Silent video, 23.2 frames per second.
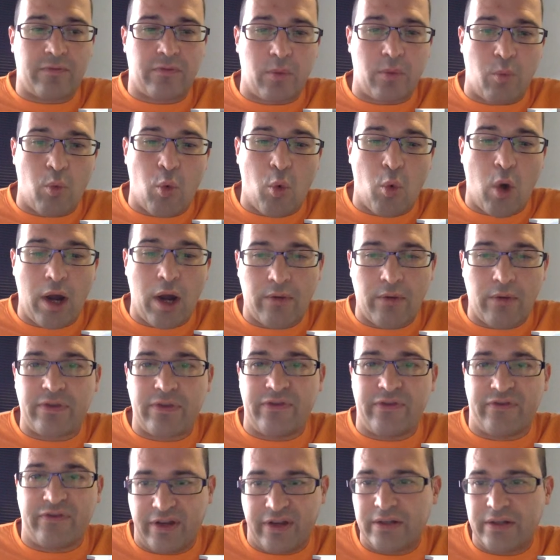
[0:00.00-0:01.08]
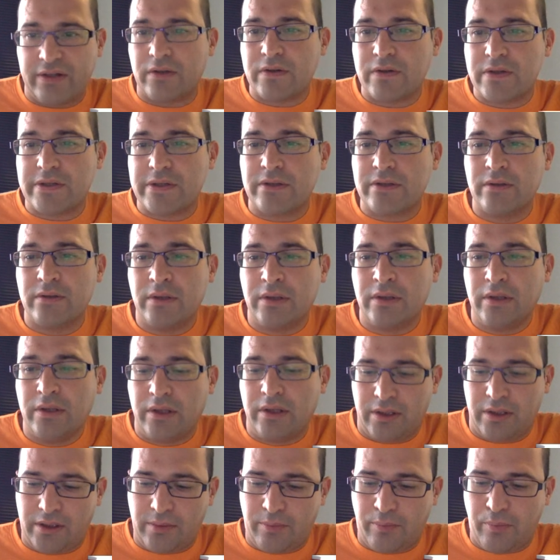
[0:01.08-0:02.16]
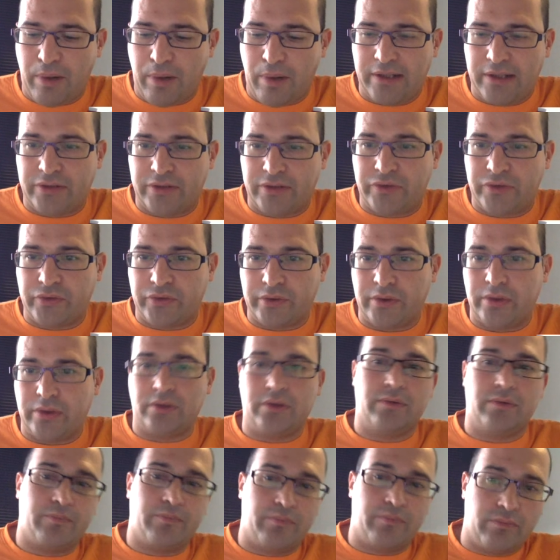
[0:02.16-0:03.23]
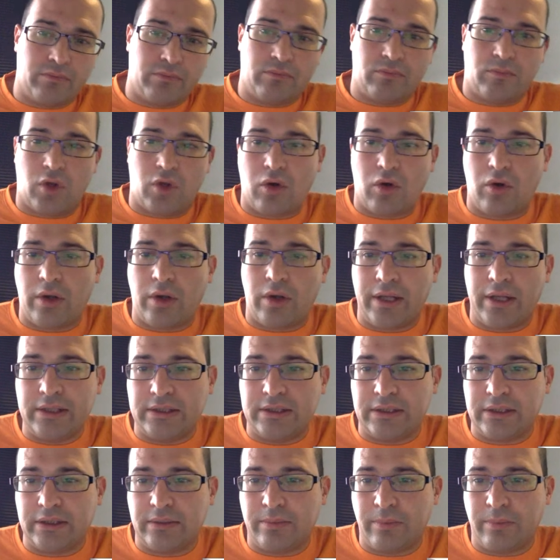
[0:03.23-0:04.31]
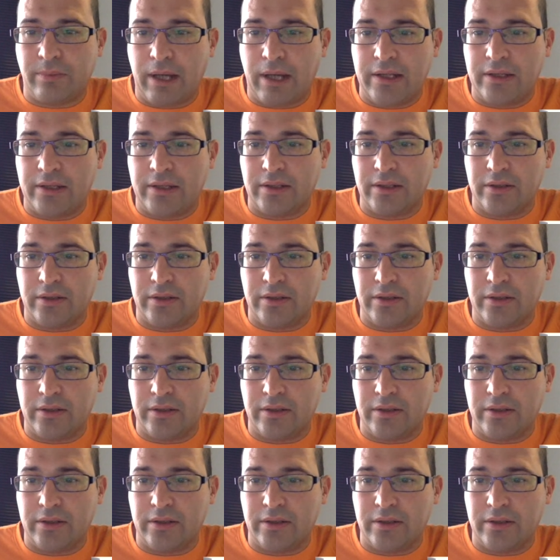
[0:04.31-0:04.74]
from one of the vendors, but co-edited by